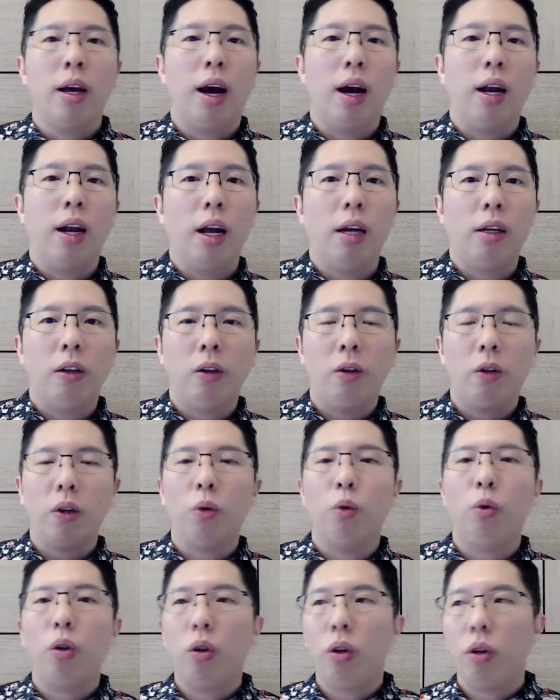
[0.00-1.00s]
Are, uh, is
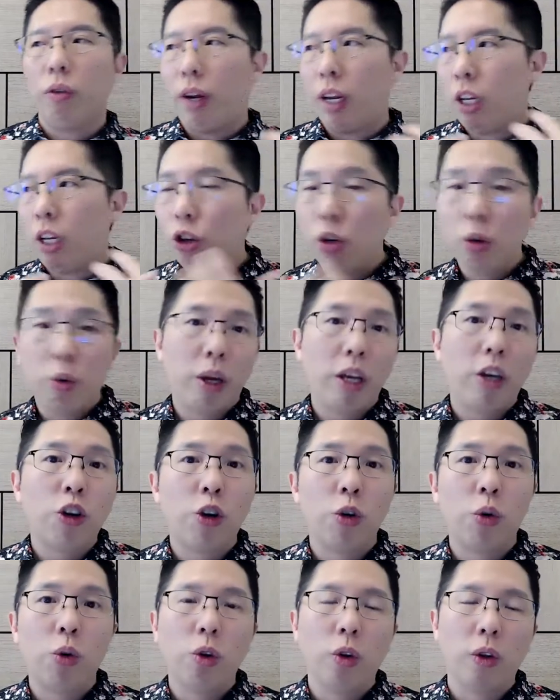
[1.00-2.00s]
the financial
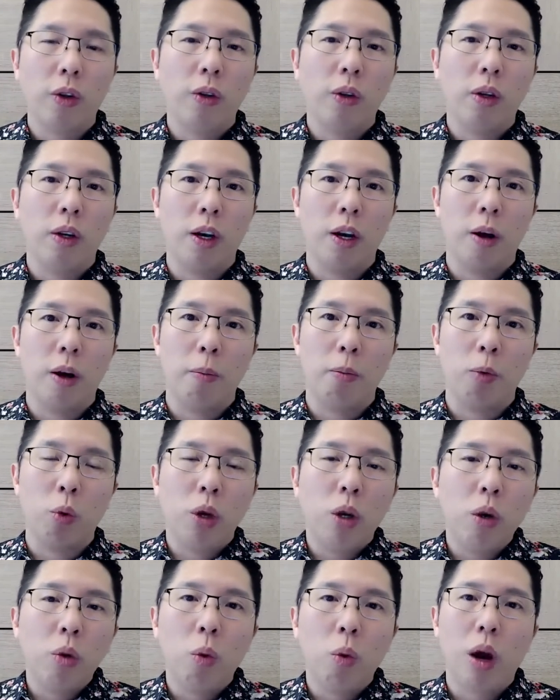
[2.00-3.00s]
ratios uh,
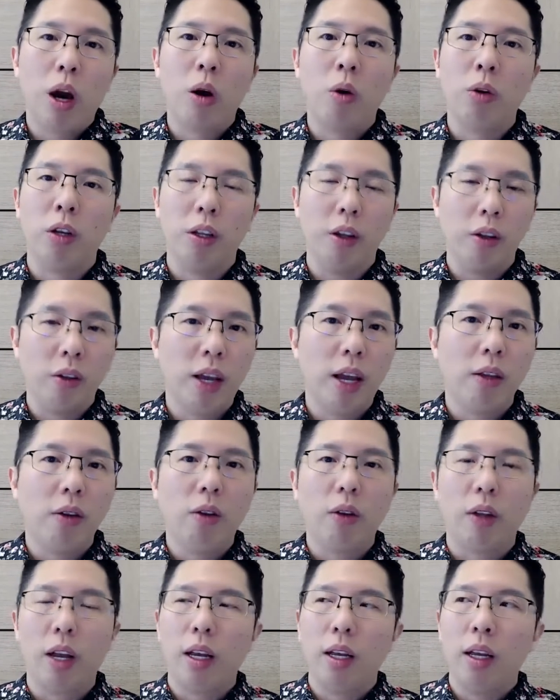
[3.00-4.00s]
doing well in a
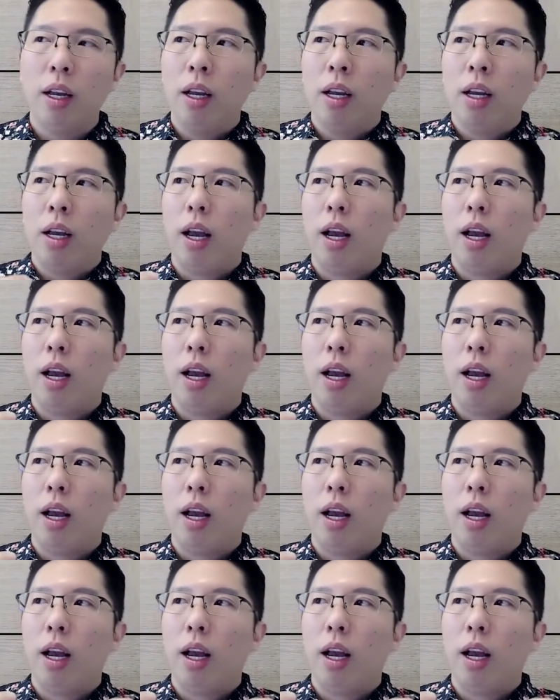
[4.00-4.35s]
sense that?